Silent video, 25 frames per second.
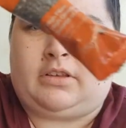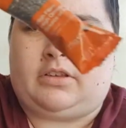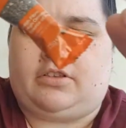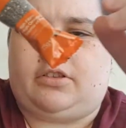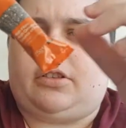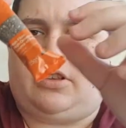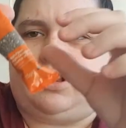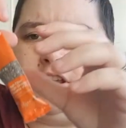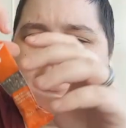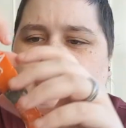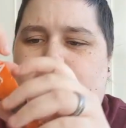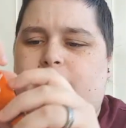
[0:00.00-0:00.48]

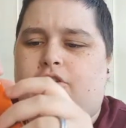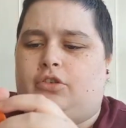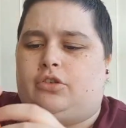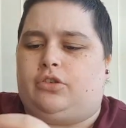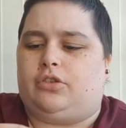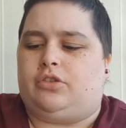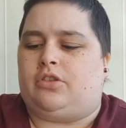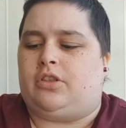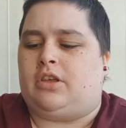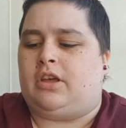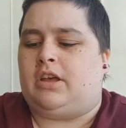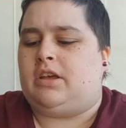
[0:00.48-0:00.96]
seed
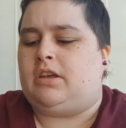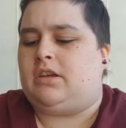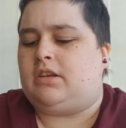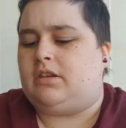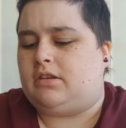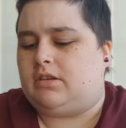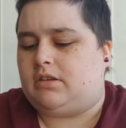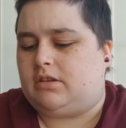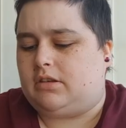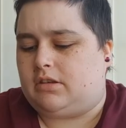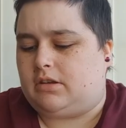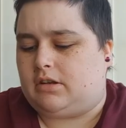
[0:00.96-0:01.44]
shots there.
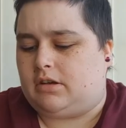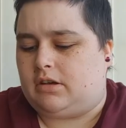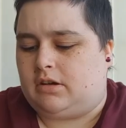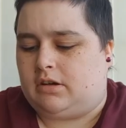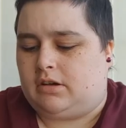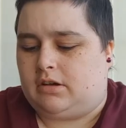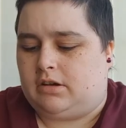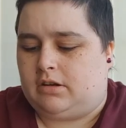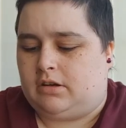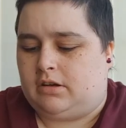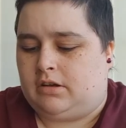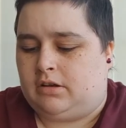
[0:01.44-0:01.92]

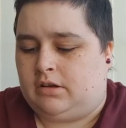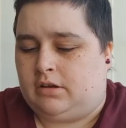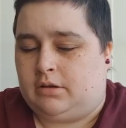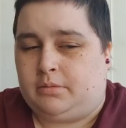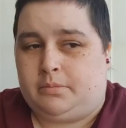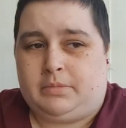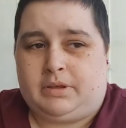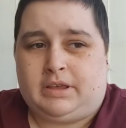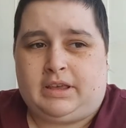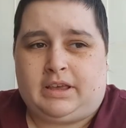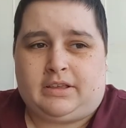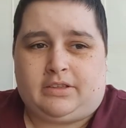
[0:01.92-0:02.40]

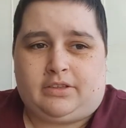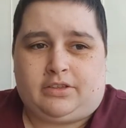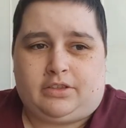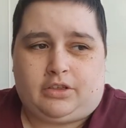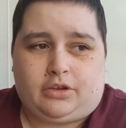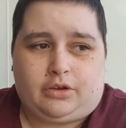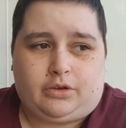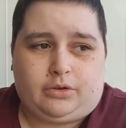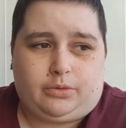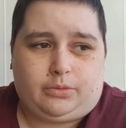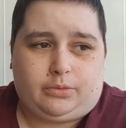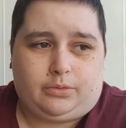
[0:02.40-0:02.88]
He has
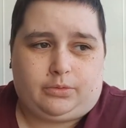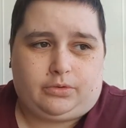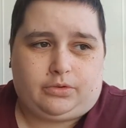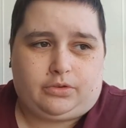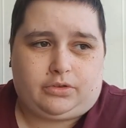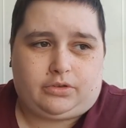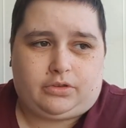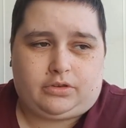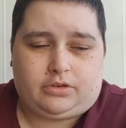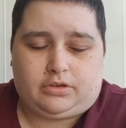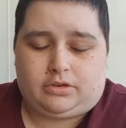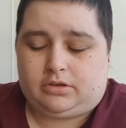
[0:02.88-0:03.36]

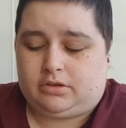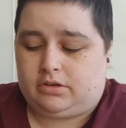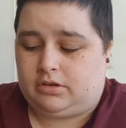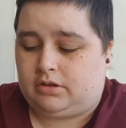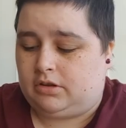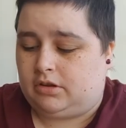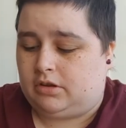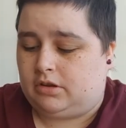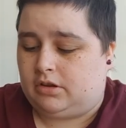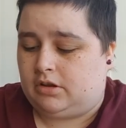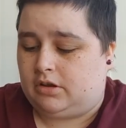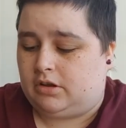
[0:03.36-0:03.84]
those
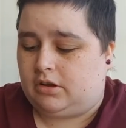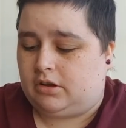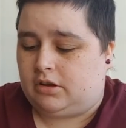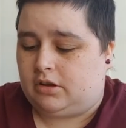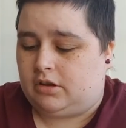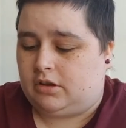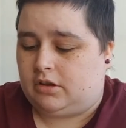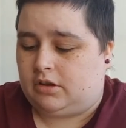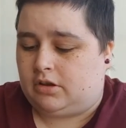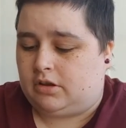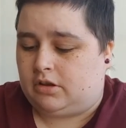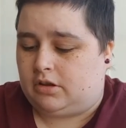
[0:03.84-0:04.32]

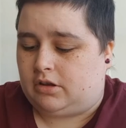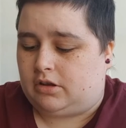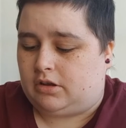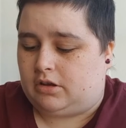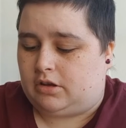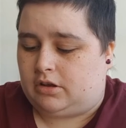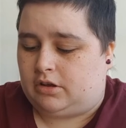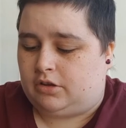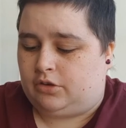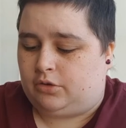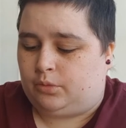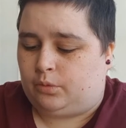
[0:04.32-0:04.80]

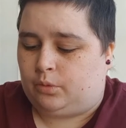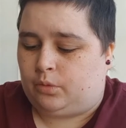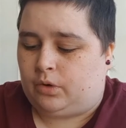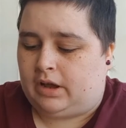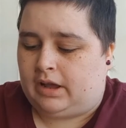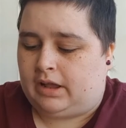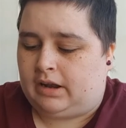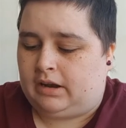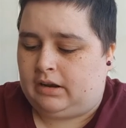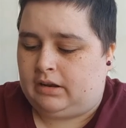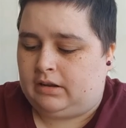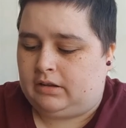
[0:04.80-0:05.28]
as
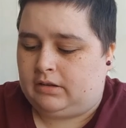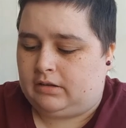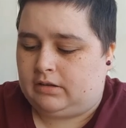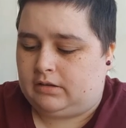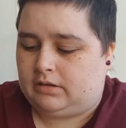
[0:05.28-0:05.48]
well.